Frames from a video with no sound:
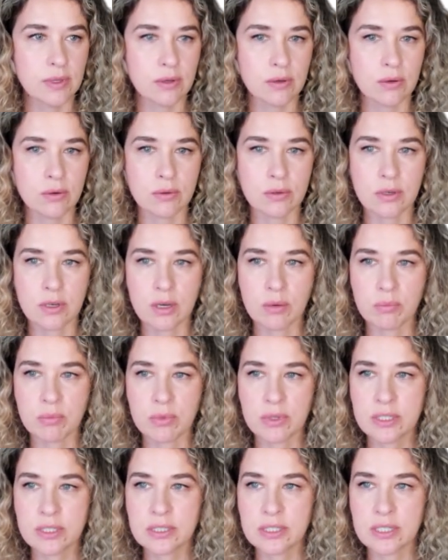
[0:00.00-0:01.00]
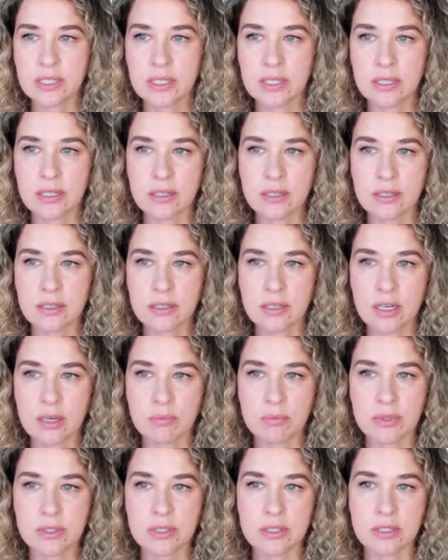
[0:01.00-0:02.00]
I'm gonna complete here,
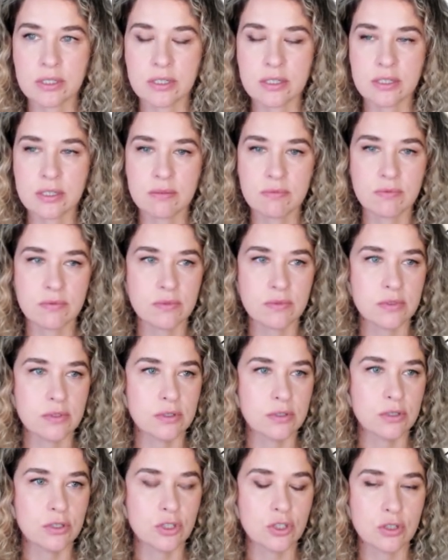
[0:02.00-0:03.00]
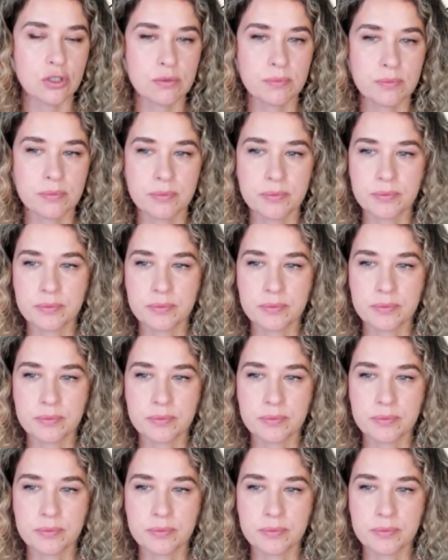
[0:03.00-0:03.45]
complete custom furniture,